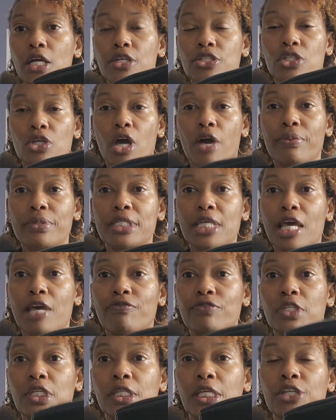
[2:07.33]
So I was
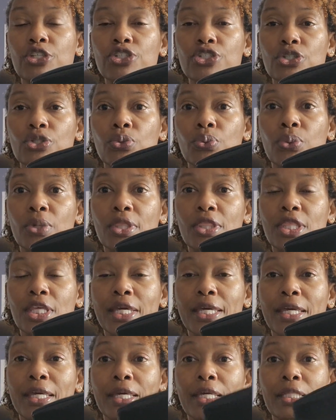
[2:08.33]
having an issue with
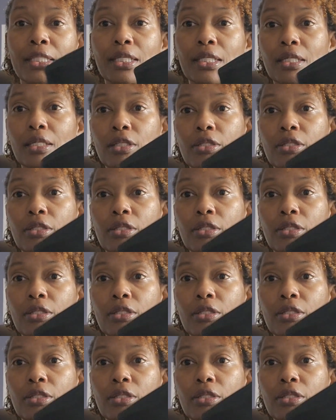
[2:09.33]
that.